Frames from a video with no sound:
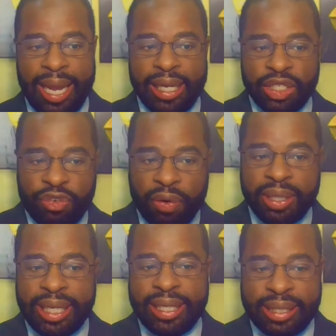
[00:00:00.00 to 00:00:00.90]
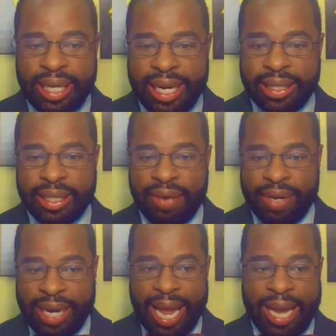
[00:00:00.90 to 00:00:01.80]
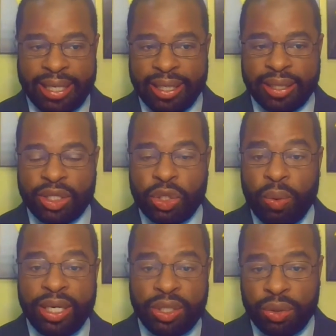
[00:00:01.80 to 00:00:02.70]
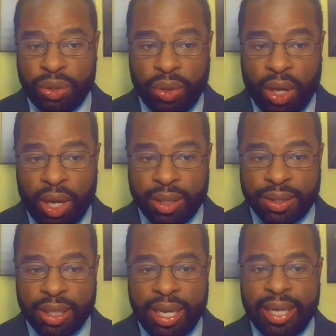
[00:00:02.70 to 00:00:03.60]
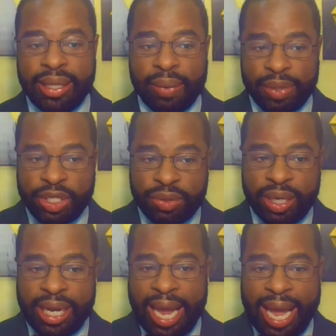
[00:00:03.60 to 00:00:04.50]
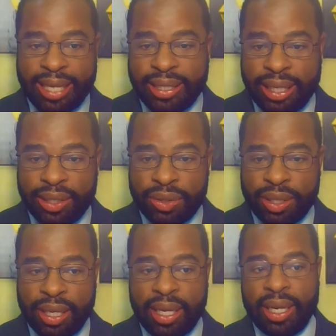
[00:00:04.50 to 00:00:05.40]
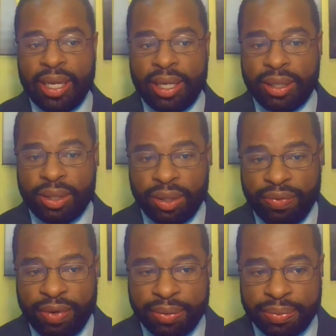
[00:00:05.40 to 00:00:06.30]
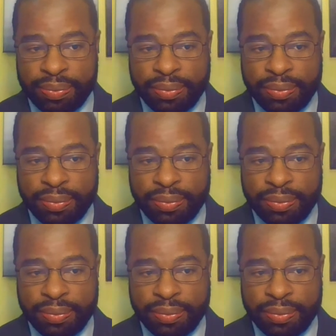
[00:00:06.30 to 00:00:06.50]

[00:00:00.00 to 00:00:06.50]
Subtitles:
At least 14 states have enacted 22 new laws that restrict access to the vote.